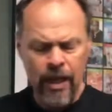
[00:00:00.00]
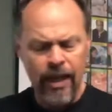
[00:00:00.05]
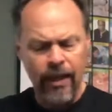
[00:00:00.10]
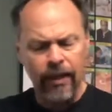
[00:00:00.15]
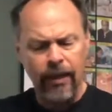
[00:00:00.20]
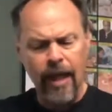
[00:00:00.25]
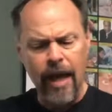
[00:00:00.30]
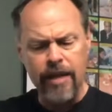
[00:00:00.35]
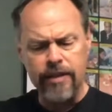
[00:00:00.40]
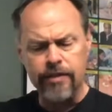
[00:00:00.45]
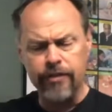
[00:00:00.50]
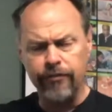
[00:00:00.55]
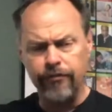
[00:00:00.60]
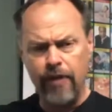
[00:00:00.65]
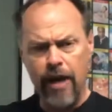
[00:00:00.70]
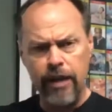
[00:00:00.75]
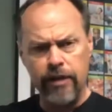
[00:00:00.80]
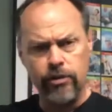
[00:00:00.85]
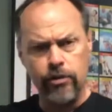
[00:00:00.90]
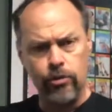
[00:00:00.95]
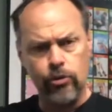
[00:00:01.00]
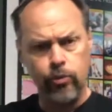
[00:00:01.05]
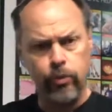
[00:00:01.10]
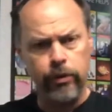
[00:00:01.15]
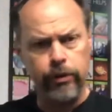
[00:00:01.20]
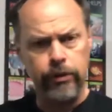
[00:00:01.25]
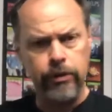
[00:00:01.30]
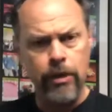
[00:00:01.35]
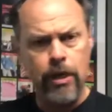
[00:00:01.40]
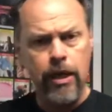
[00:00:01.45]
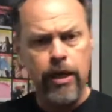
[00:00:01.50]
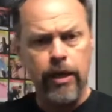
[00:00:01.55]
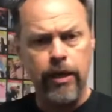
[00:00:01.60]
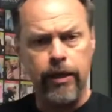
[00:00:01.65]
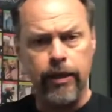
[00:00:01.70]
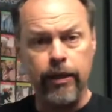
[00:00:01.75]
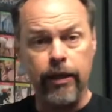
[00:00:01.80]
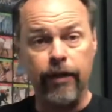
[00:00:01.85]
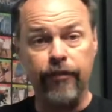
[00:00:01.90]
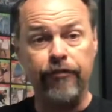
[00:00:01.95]
Lots of factors would
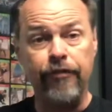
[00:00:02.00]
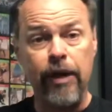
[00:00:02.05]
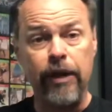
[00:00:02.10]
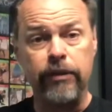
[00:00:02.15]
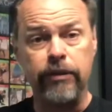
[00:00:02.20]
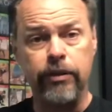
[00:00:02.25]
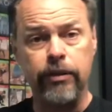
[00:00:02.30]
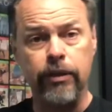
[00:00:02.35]
affect